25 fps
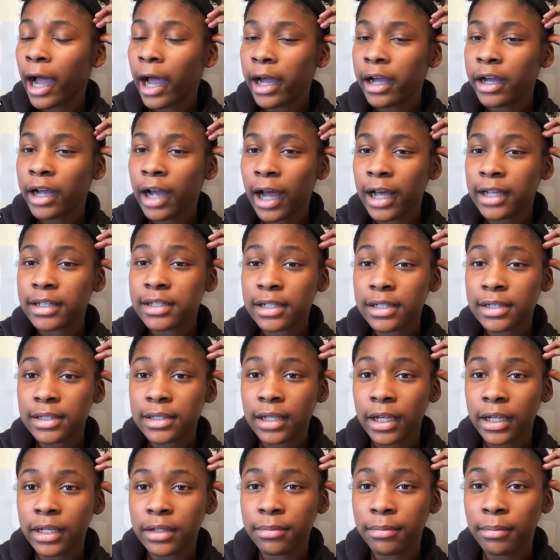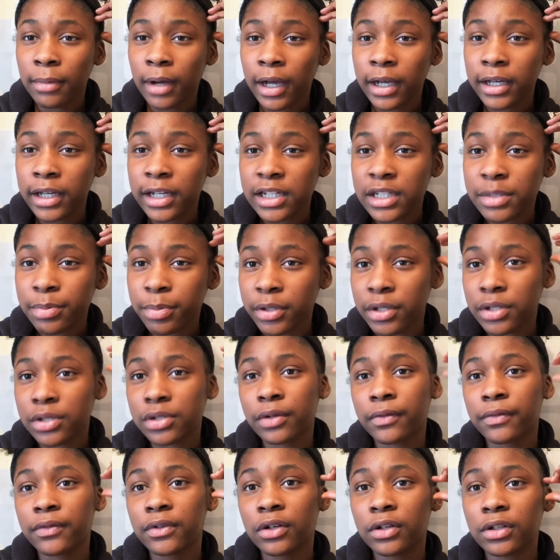as I said, my experience
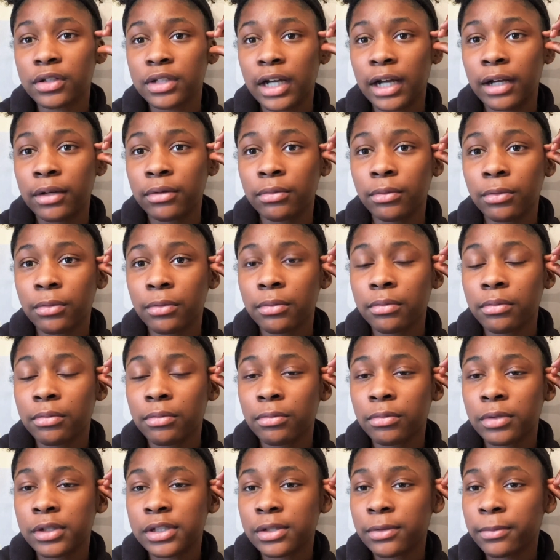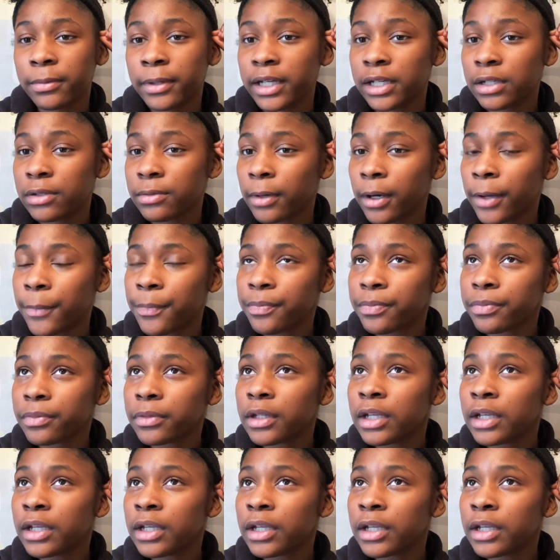of lockdown was a weird one.